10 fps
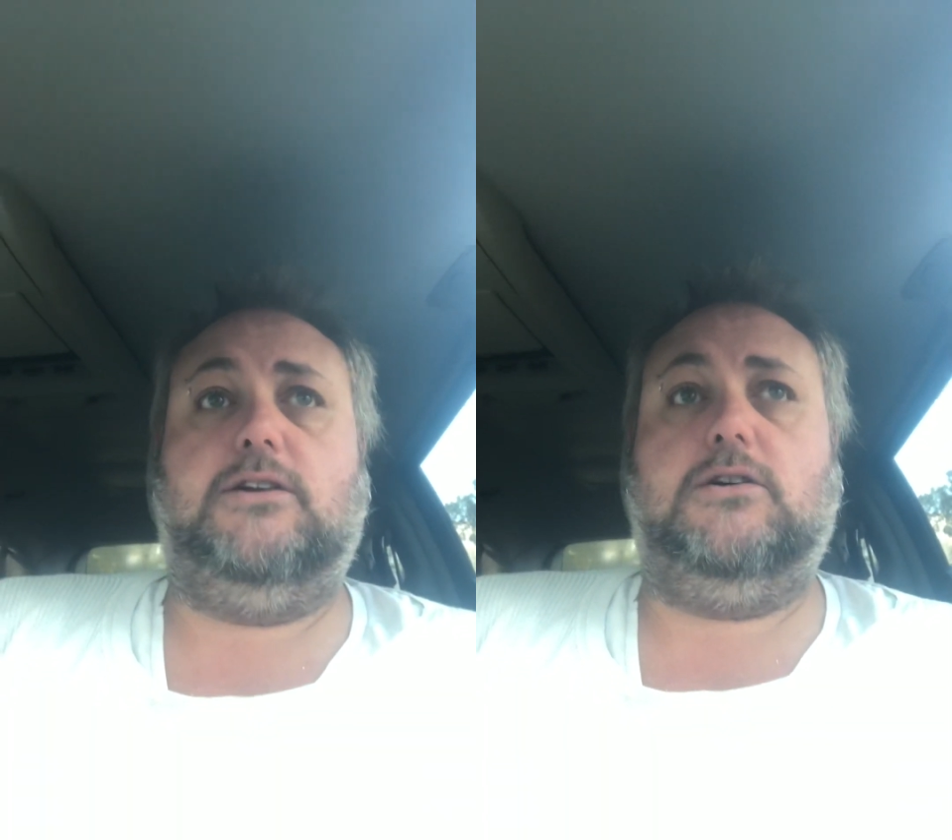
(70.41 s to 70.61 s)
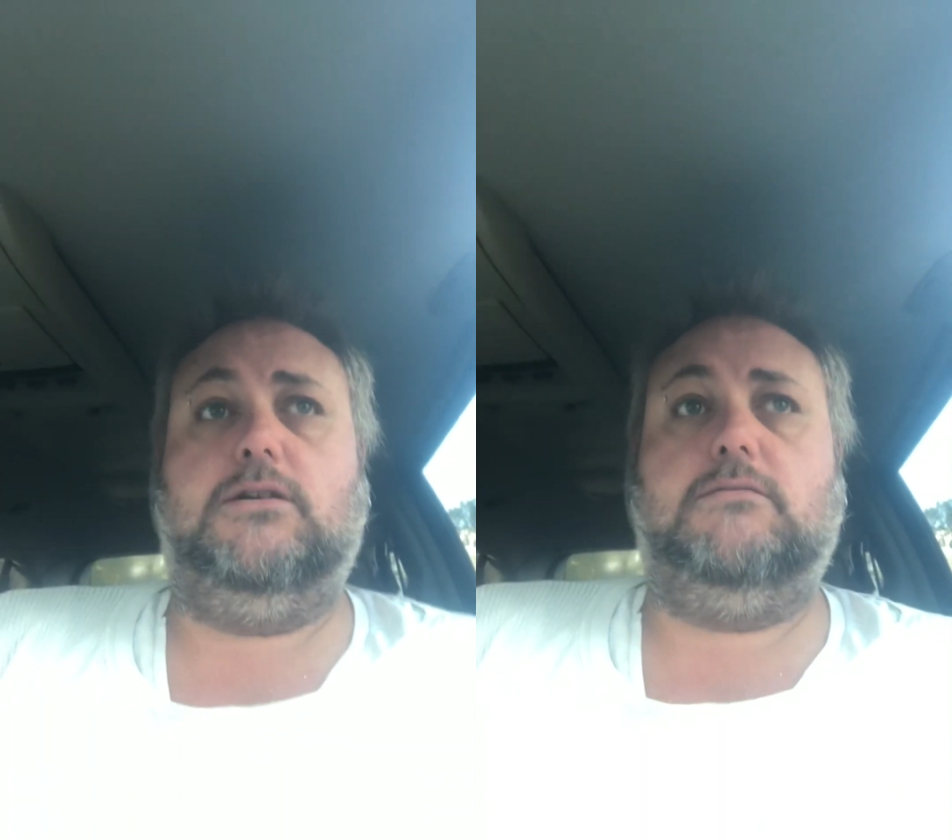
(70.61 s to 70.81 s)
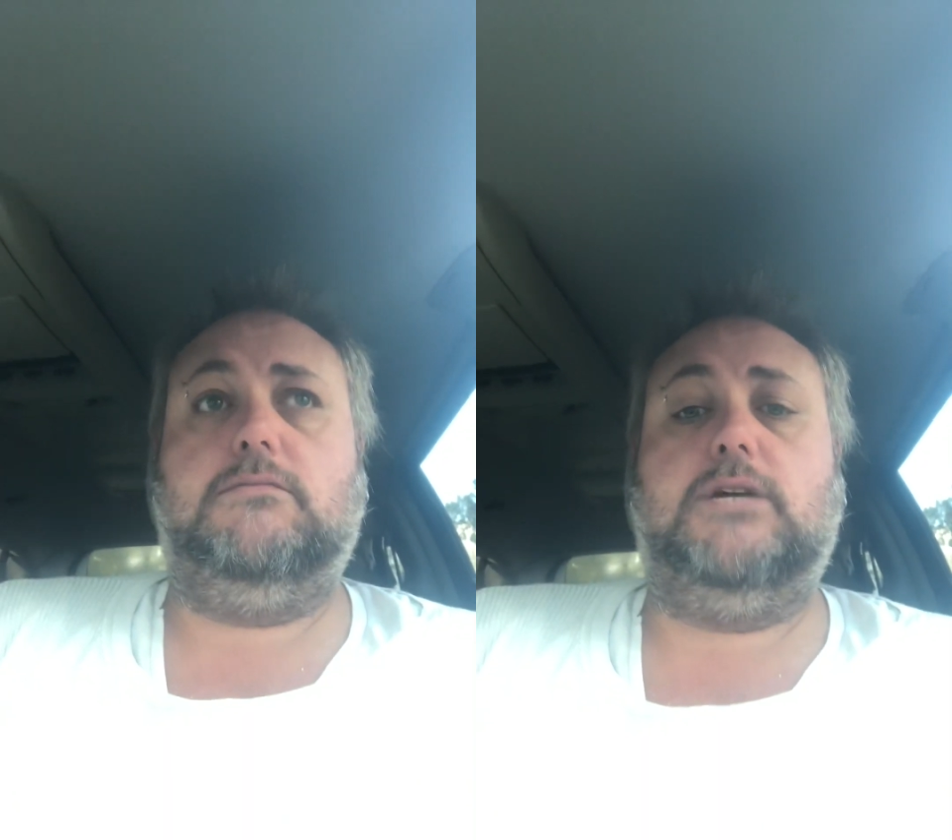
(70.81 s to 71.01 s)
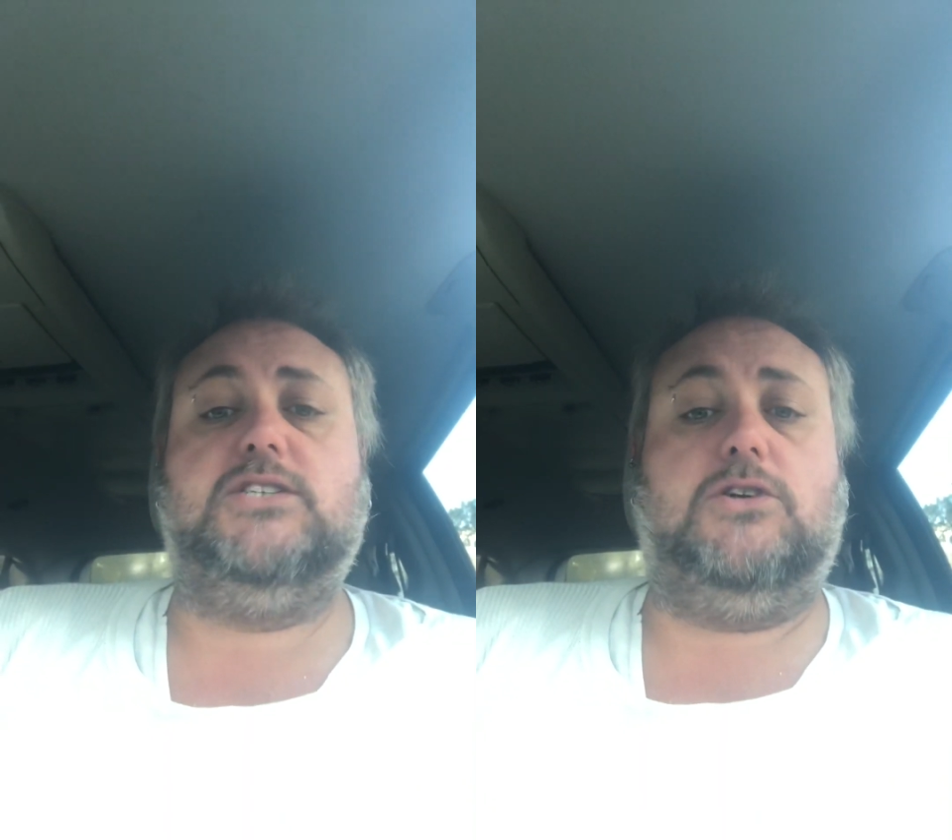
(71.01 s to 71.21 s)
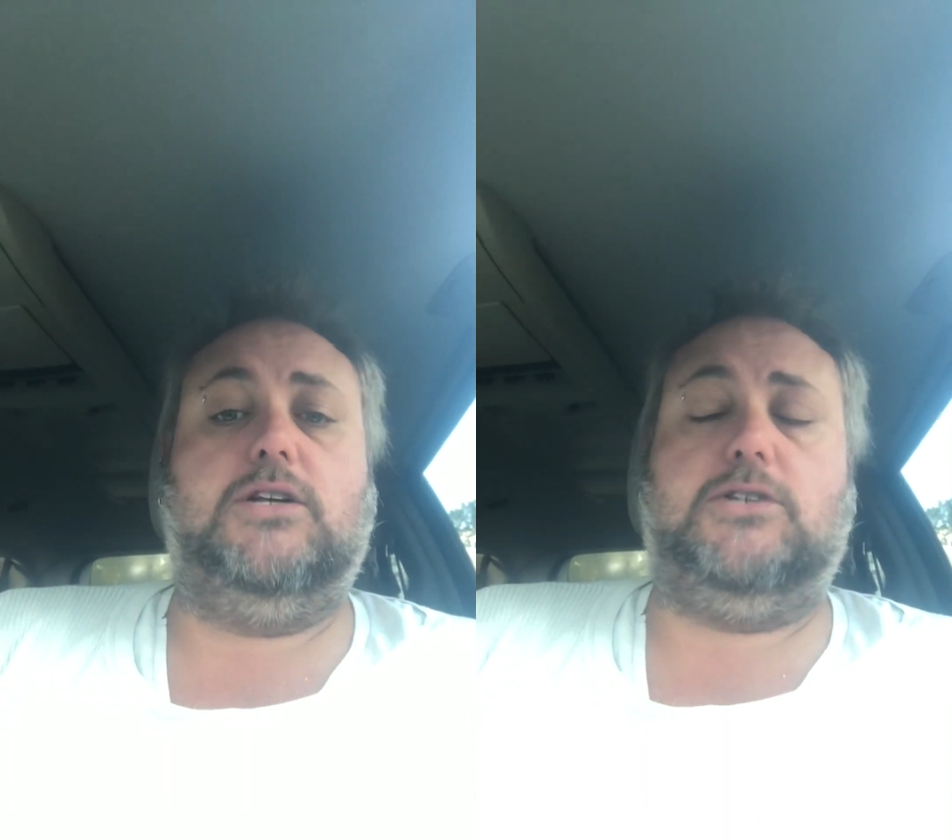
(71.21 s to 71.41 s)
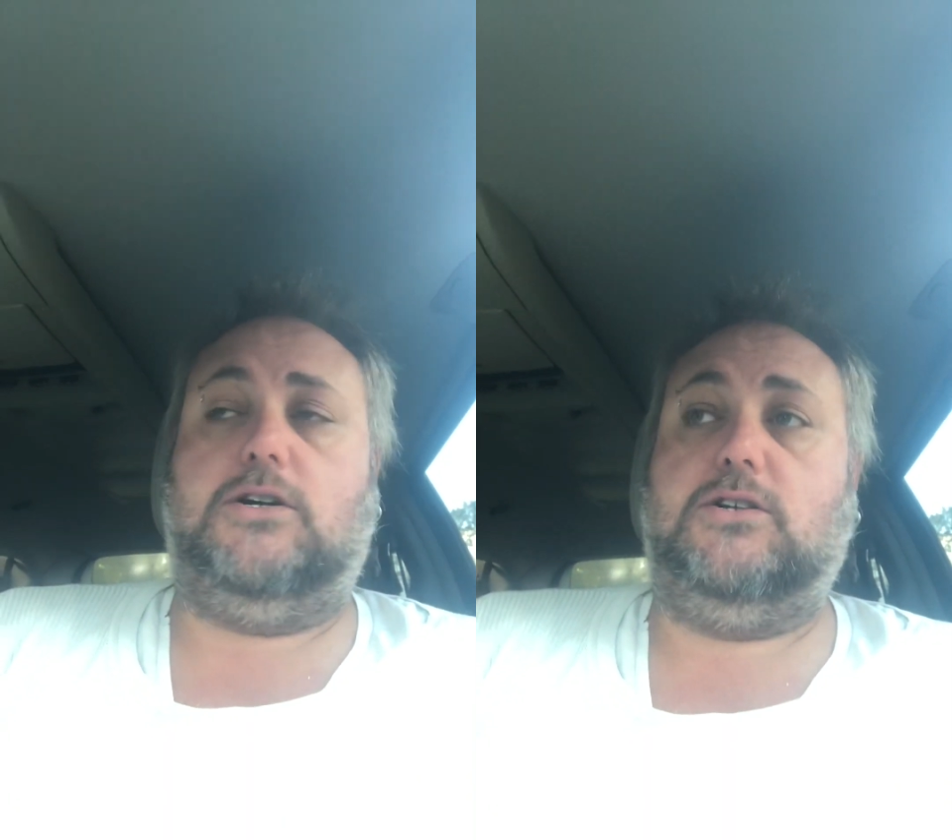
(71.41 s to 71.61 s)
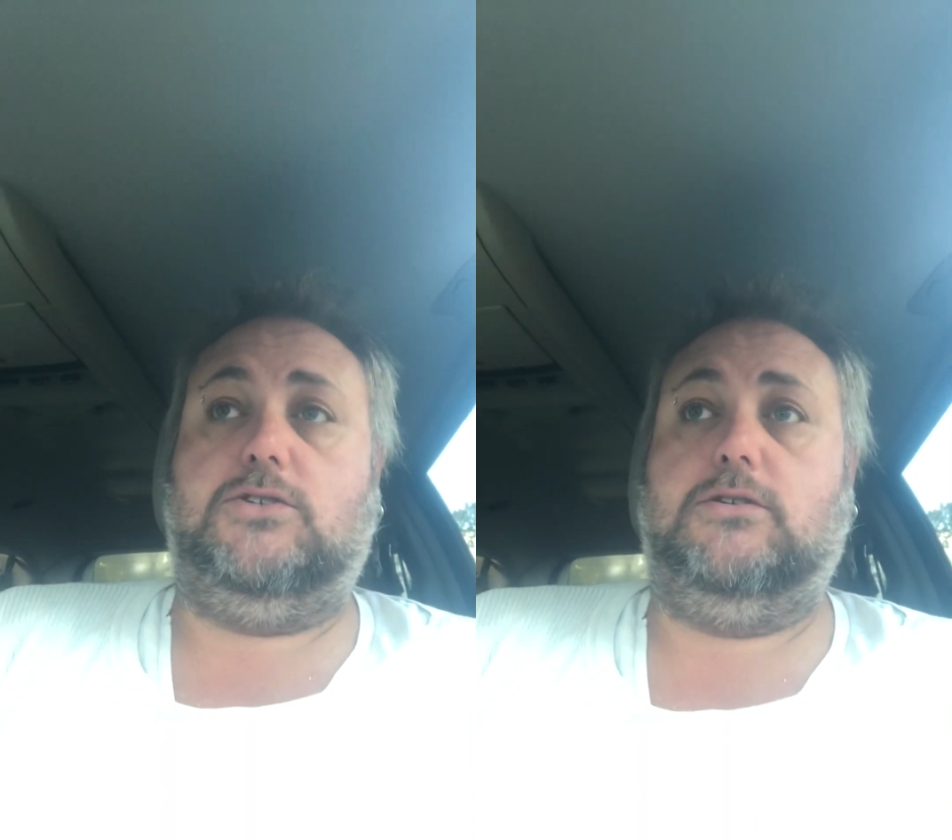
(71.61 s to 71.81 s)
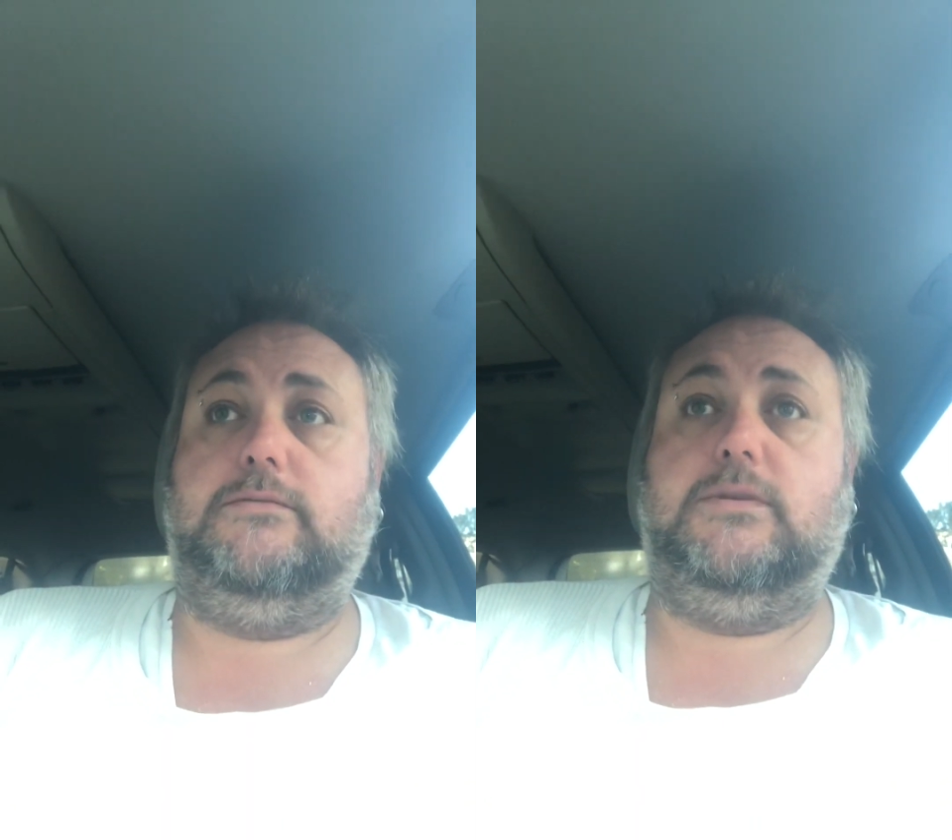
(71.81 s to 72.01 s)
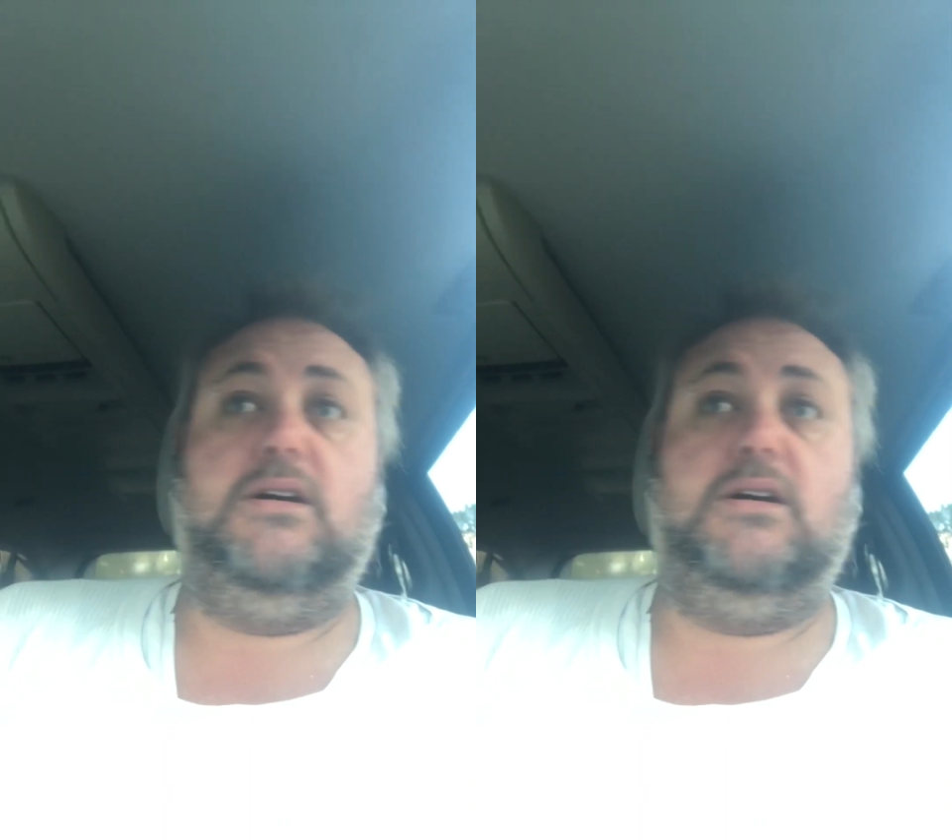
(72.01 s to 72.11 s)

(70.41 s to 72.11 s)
and I started talking to her.